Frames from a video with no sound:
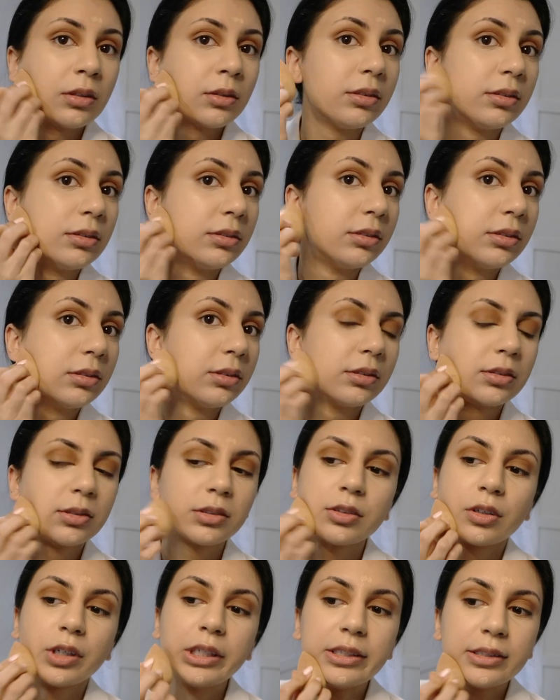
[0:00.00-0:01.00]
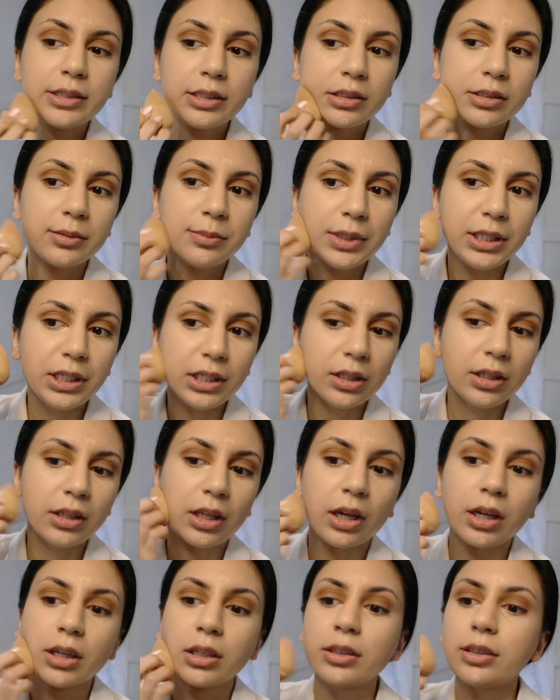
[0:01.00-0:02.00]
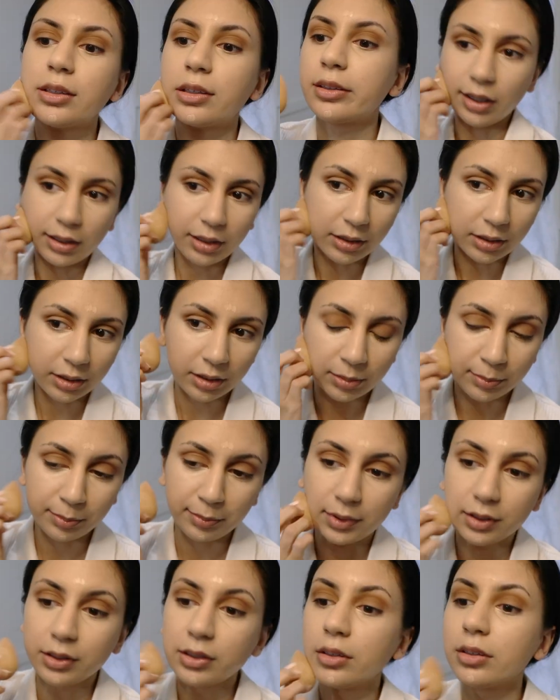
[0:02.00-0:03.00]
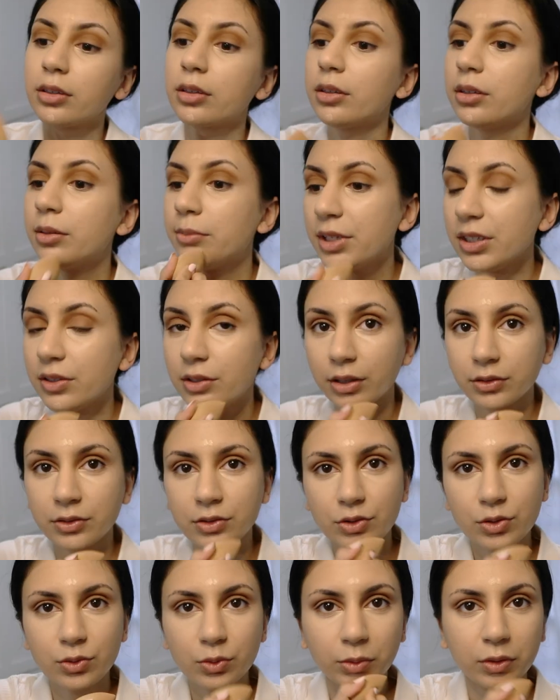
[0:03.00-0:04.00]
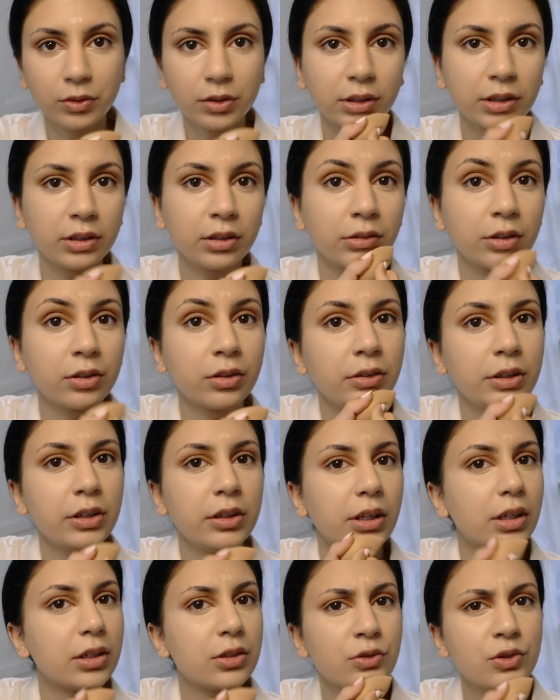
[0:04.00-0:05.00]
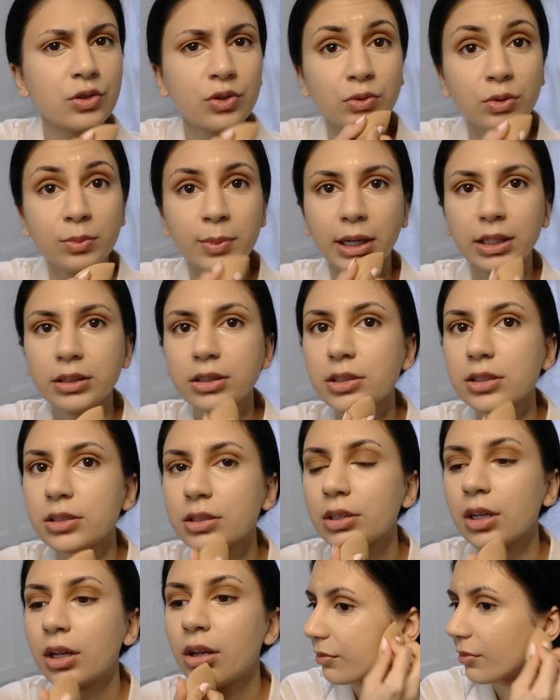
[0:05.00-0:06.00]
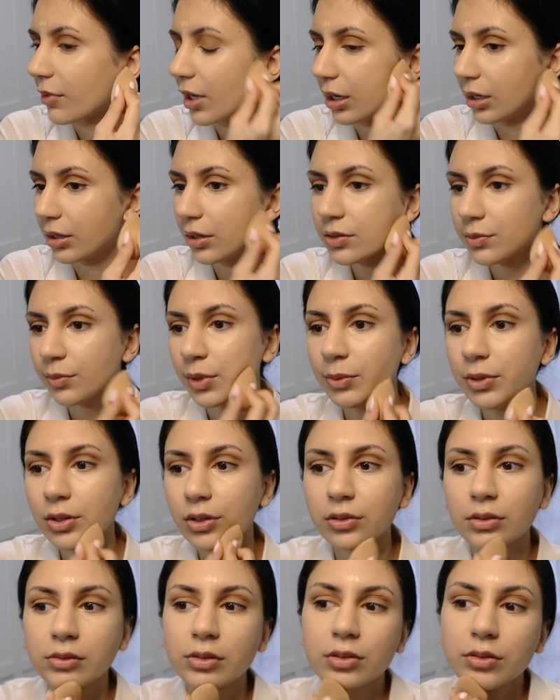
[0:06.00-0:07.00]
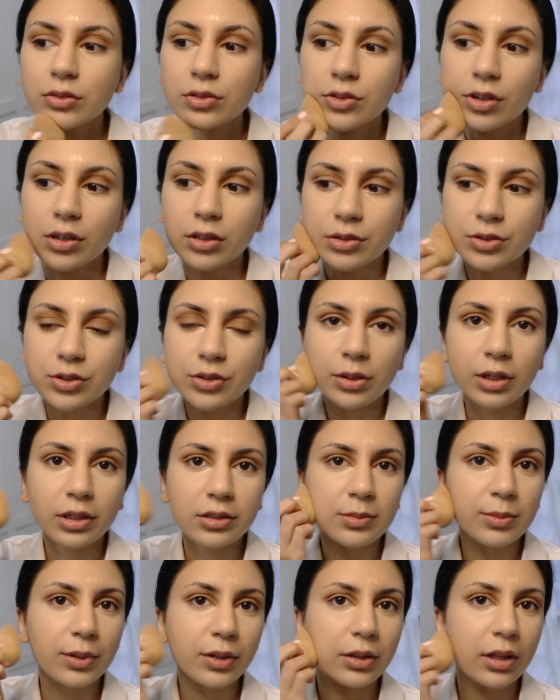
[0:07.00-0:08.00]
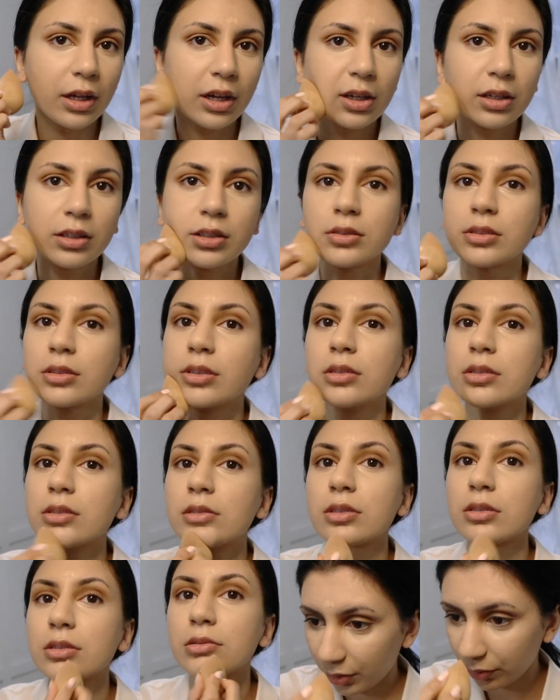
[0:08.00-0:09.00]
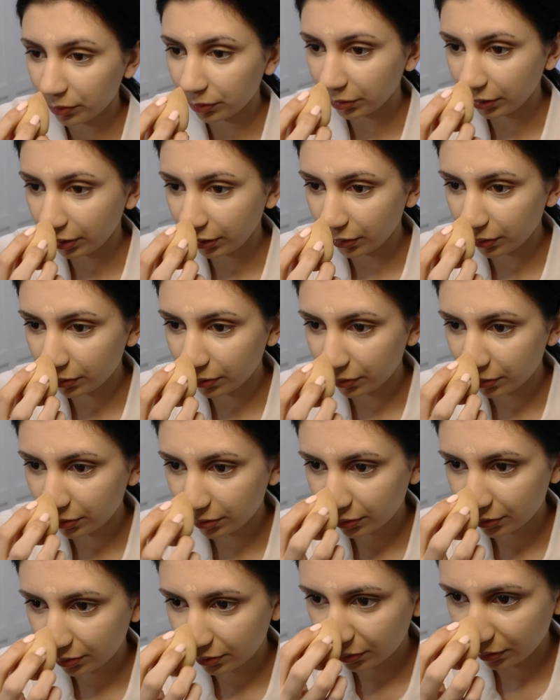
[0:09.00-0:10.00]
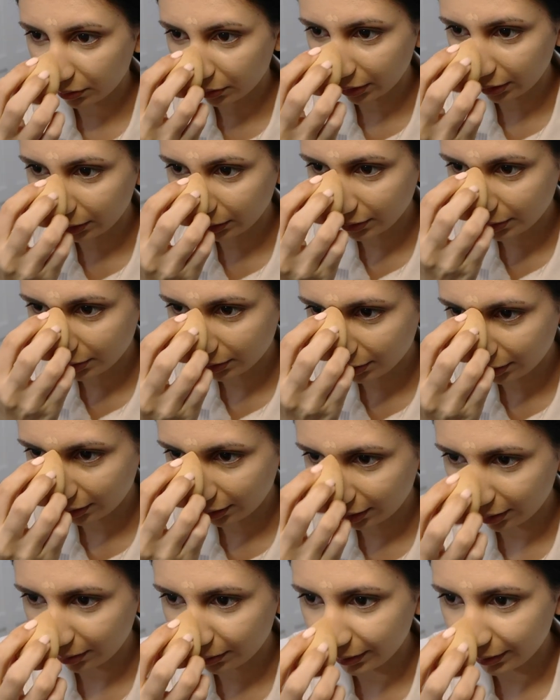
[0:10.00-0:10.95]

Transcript: Oh, it's crazy to me that I am gonna be done school in literally like 2 months. I guess maybe I'll talk to you guys about that, since I don't really know what else to talk